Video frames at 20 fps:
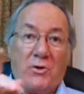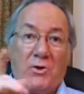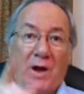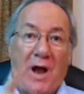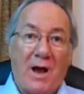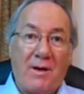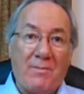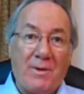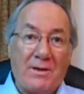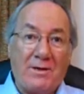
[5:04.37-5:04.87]

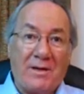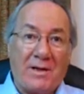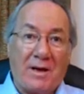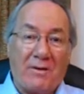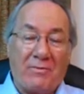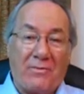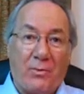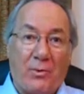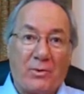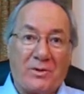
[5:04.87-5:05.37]
come under that
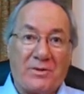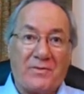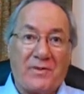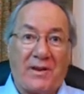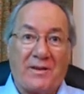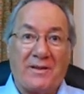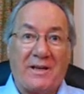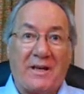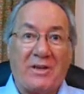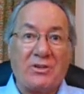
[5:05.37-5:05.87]
false
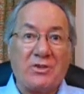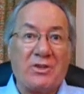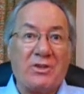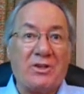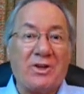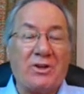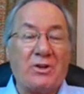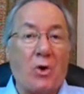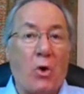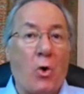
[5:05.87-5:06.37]
foundation,
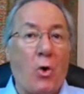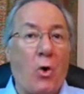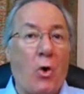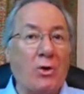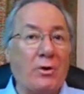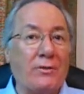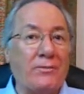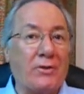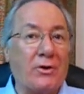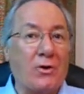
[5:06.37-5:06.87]
then all
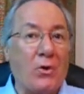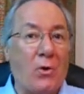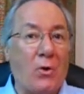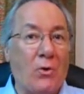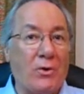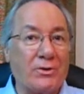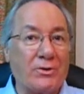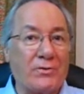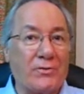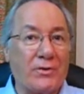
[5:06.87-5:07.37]
of the
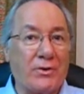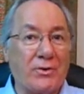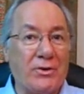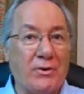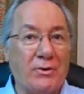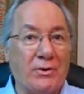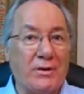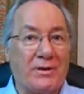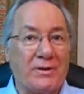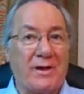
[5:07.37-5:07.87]
calls for
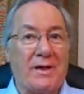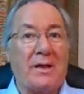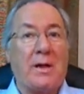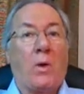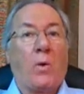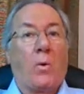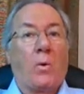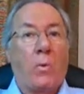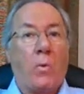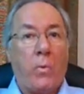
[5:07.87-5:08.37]
unity
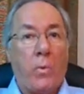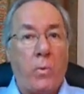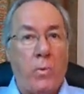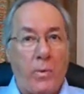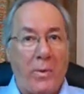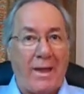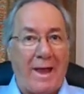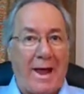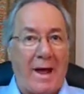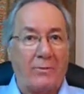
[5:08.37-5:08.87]

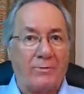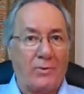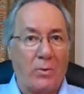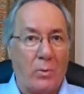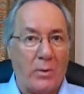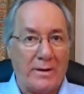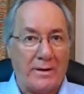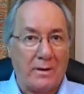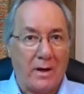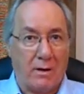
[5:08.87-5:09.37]
out the
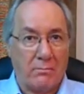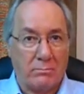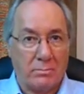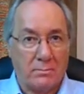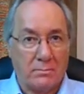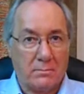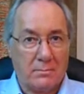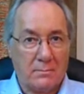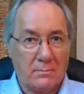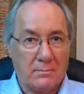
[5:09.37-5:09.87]
window.
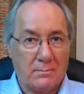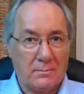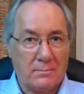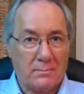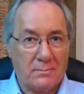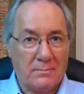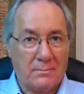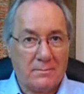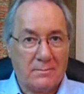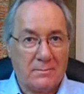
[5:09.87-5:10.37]

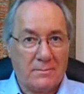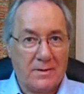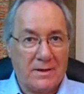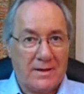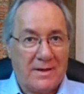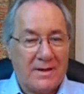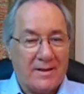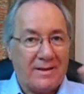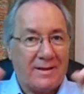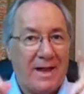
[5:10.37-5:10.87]

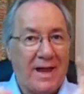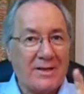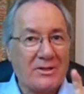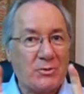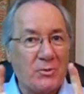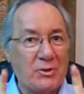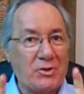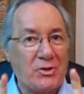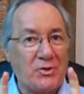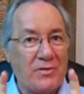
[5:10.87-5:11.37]
That's
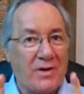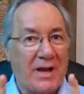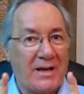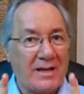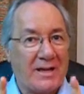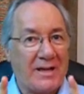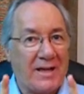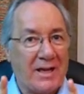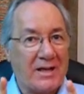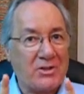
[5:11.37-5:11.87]
what you've got to
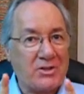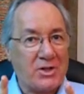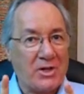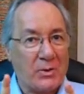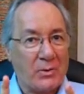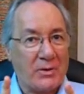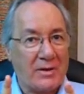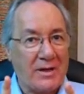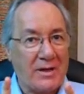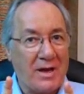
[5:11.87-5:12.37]
catch here
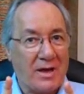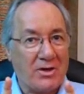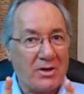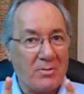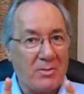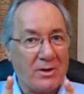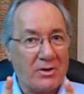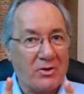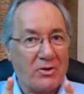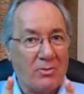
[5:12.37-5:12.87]
with the
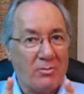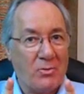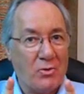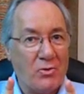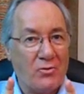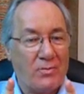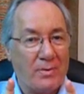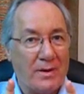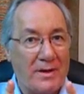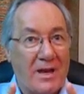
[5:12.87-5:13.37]
ecumenical
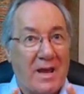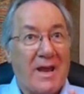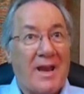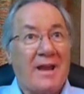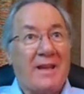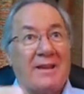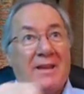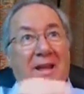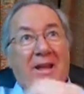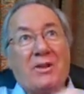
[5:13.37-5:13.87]
movement.
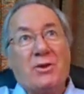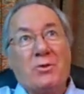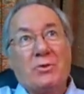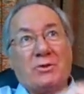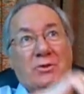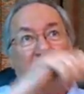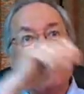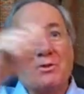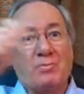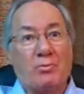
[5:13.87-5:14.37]
They
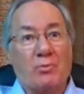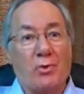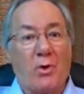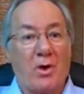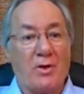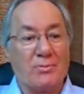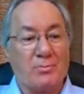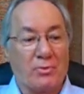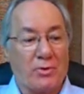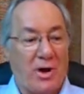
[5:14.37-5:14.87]
use this
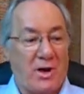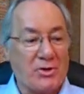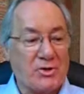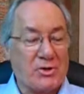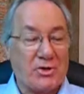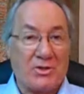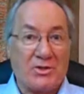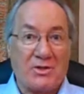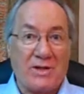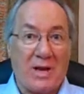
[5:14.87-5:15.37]
broad brush
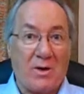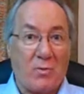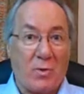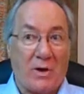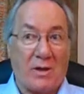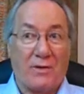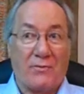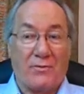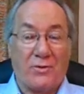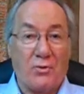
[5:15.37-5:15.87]
and say,
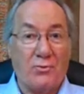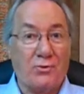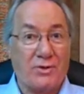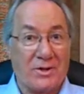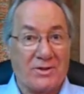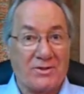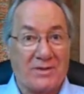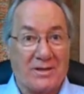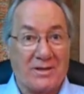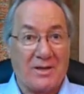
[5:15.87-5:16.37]
well, if you
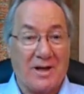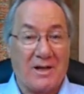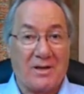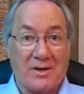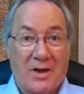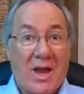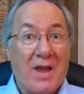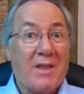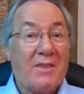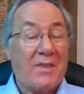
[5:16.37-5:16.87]
just
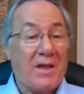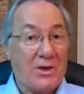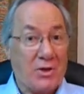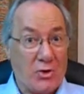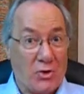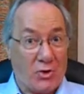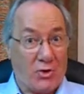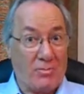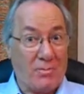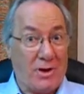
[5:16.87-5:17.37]
acknowledge, then
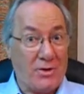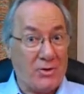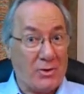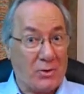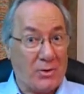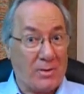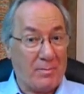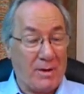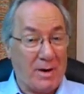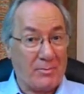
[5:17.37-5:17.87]
you're my,
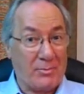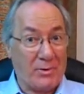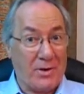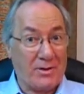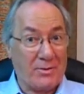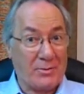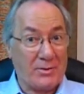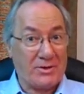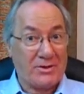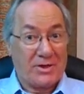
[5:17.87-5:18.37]
you're my
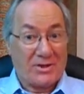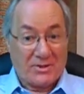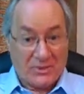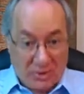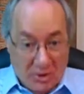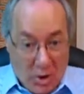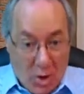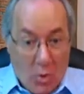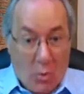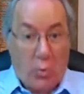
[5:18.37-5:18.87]
brother and
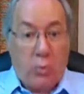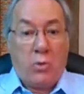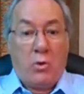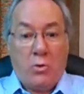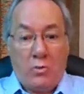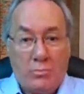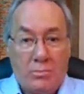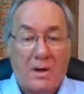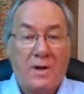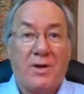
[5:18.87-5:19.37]
sister.
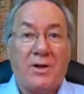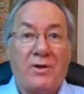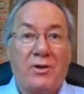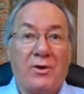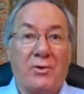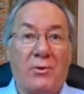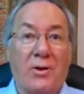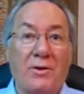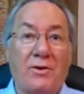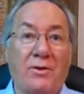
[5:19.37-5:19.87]
Boom,
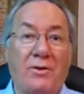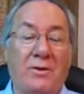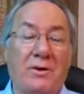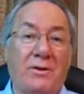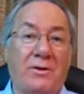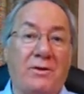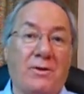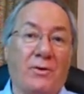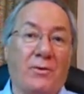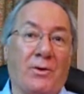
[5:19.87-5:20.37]
you're under the
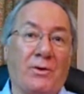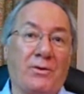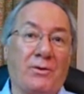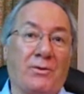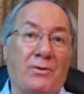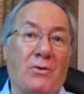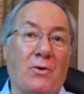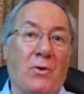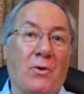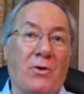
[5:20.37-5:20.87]
you're under
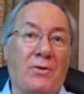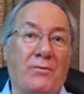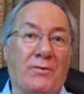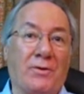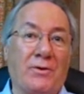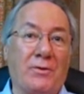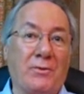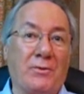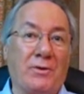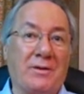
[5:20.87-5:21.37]
the call for
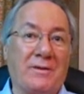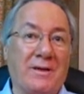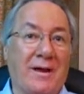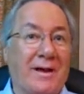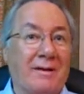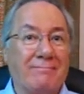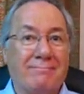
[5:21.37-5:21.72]
unity.